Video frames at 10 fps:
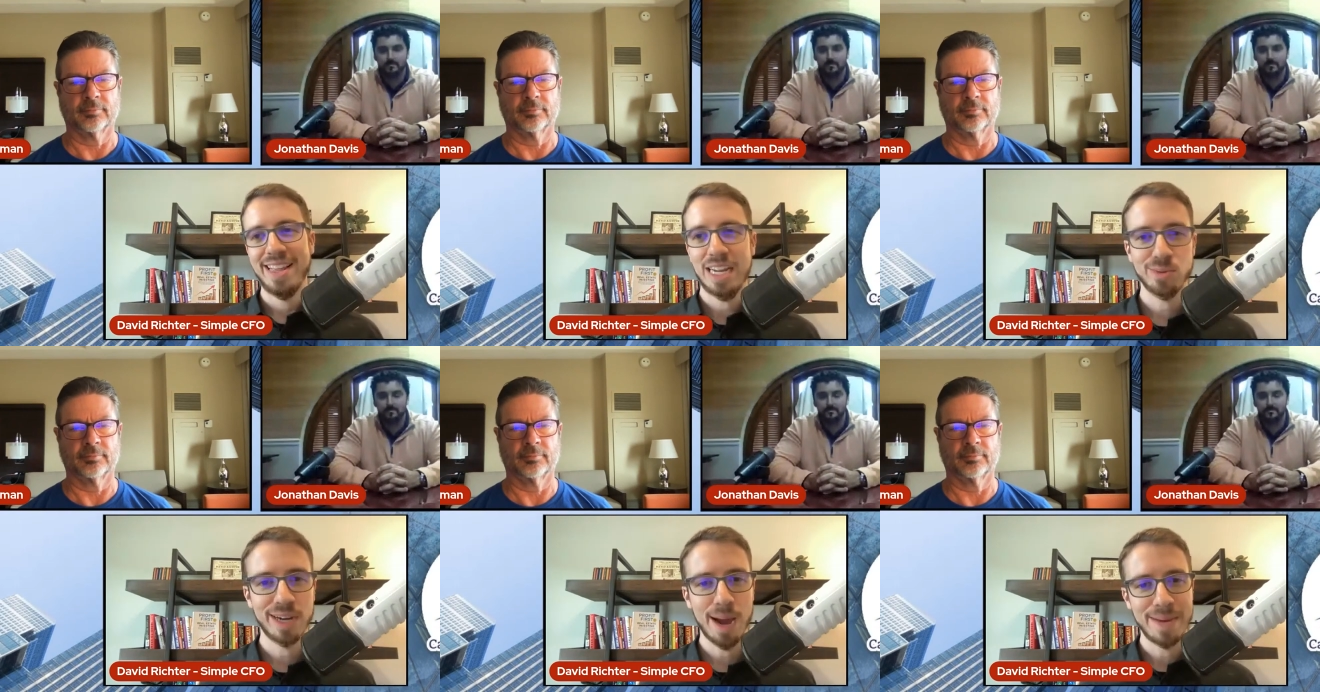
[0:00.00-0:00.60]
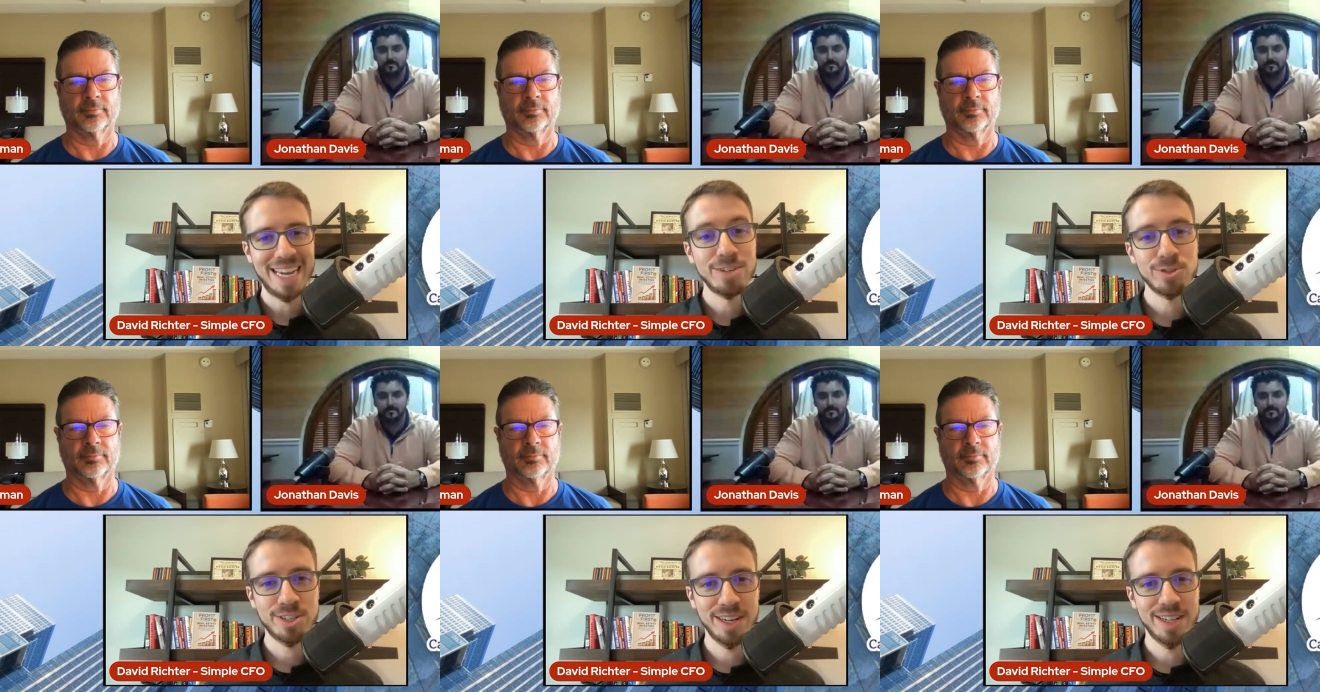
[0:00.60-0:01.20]
Speaker 1: that's what got me
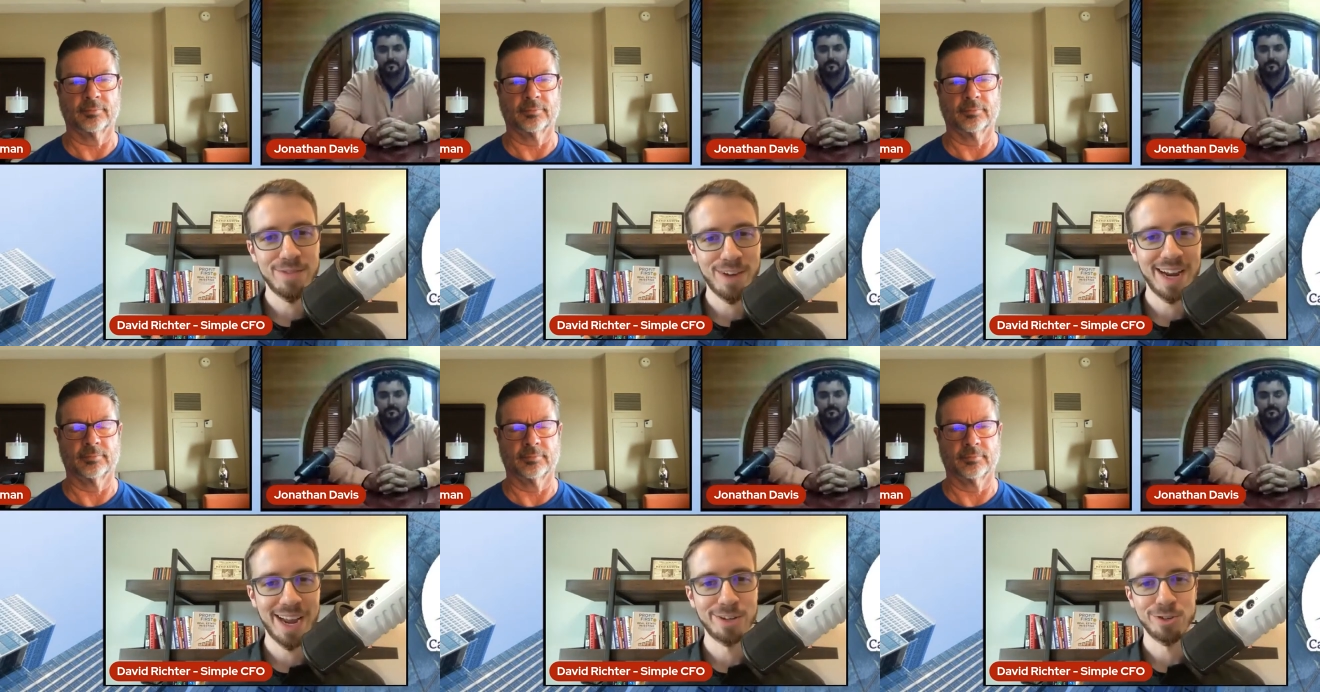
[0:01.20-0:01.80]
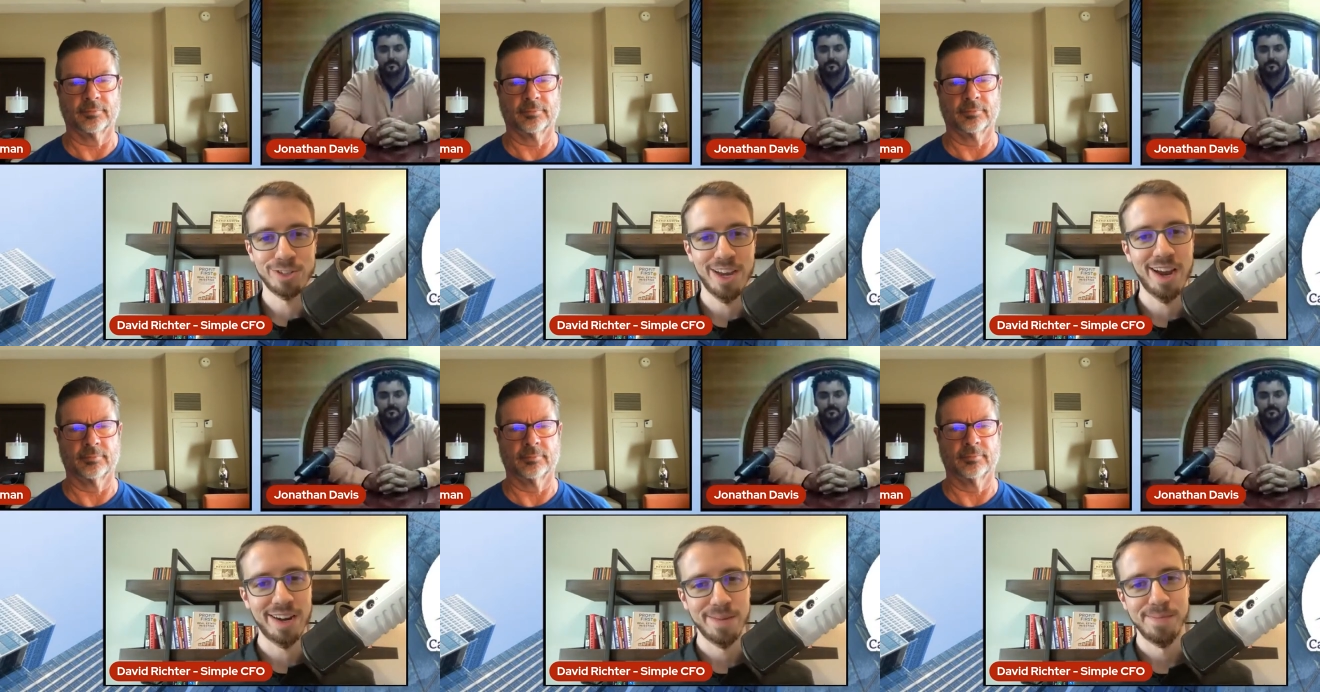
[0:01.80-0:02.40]
interested in the financial
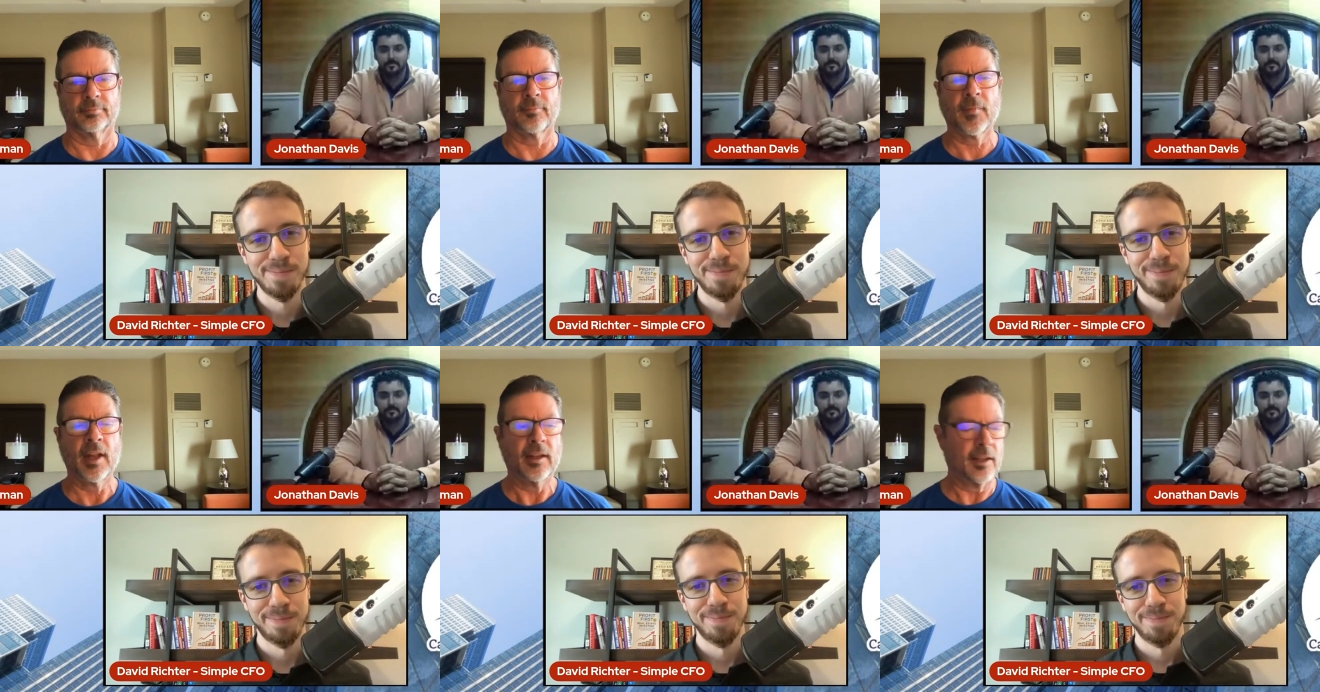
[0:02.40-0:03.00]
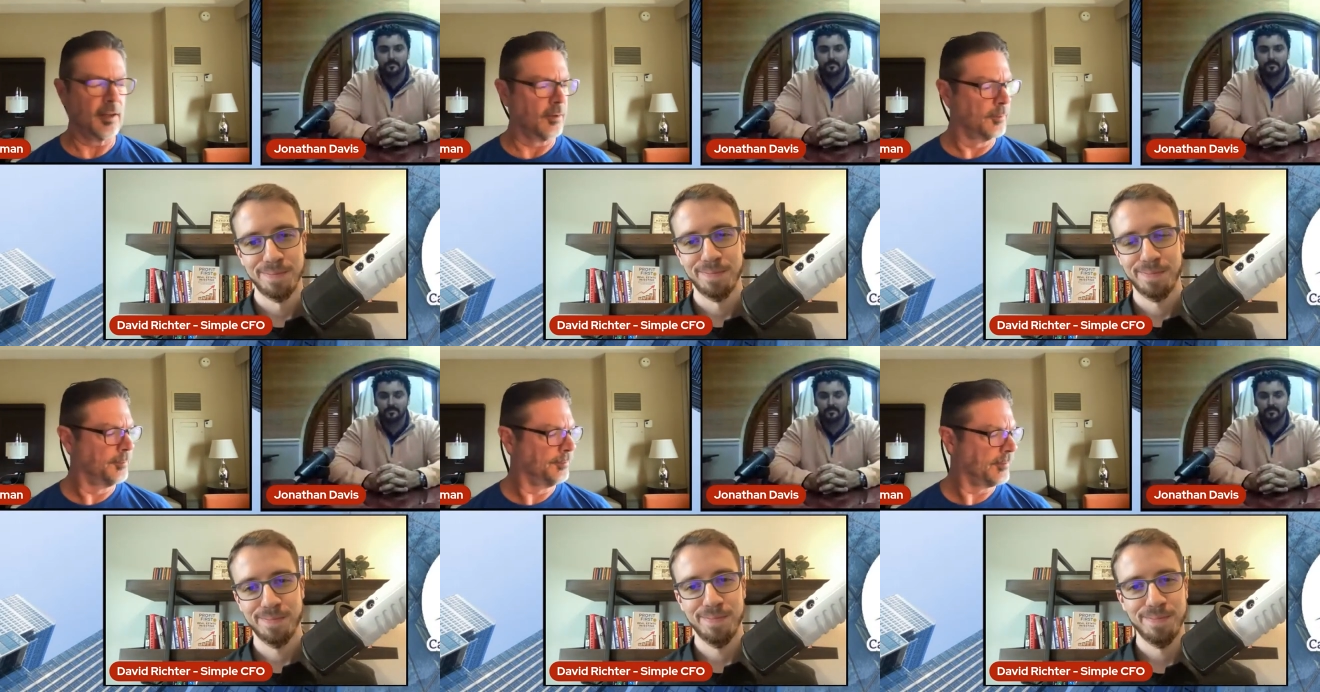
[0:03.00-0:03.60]
side
Speaker 2: you
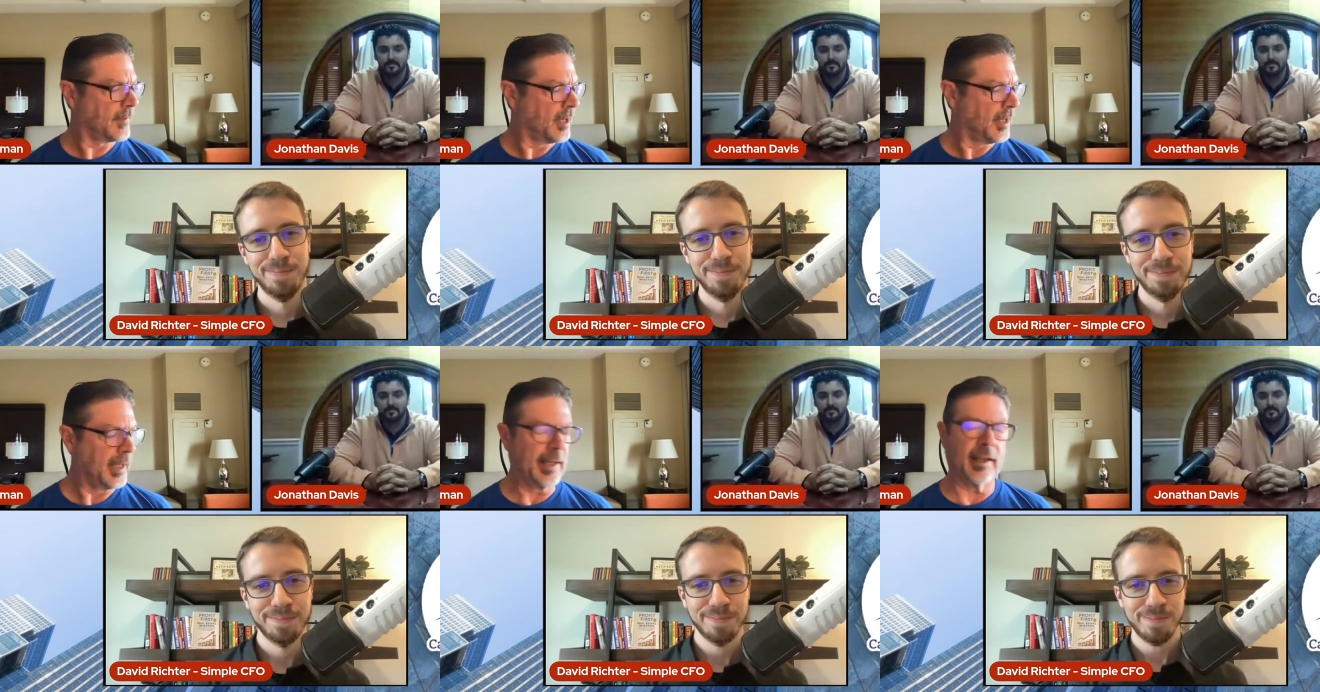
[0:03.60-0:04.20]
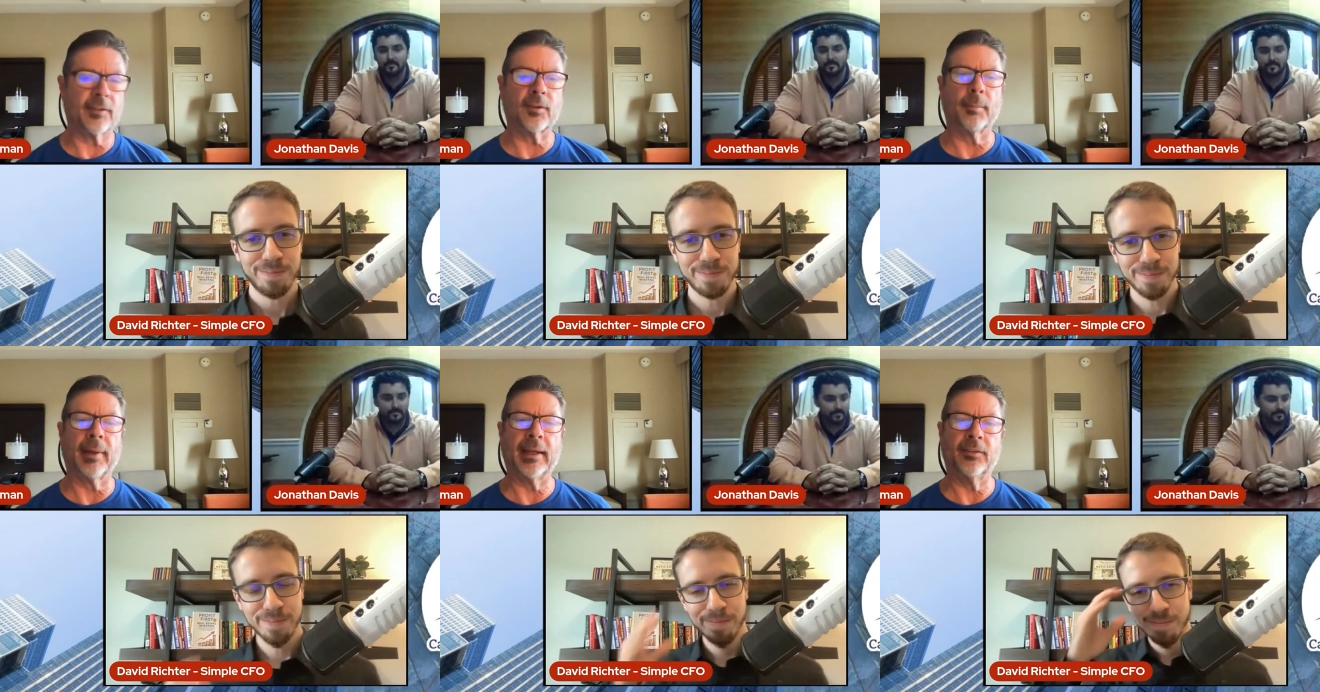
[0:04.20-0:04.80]
know, it's
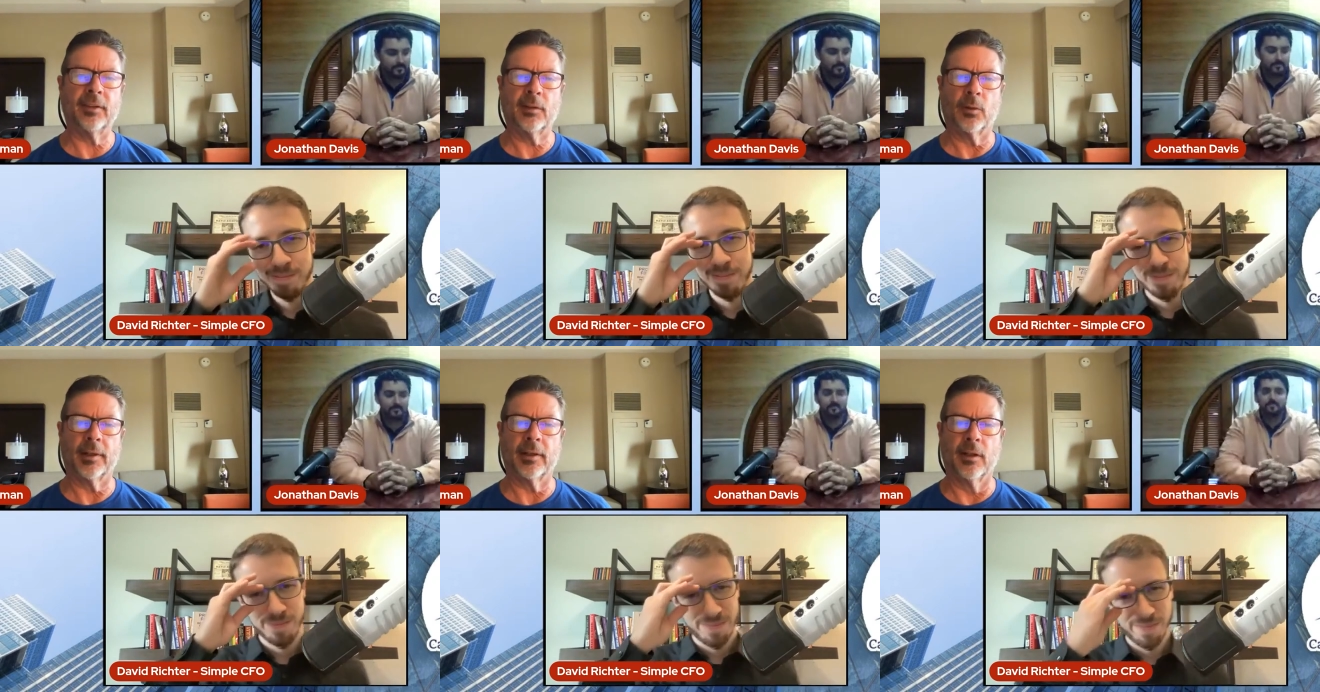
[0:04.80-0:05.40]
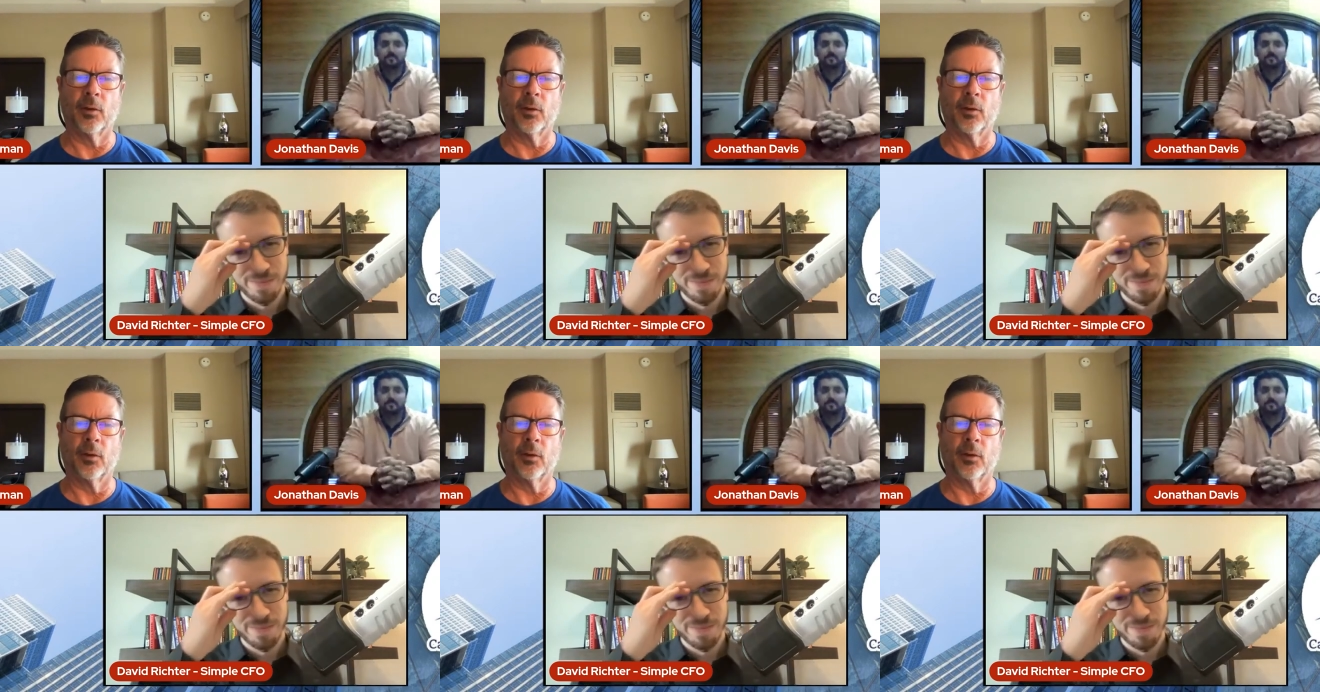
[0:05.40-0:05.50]
amazing what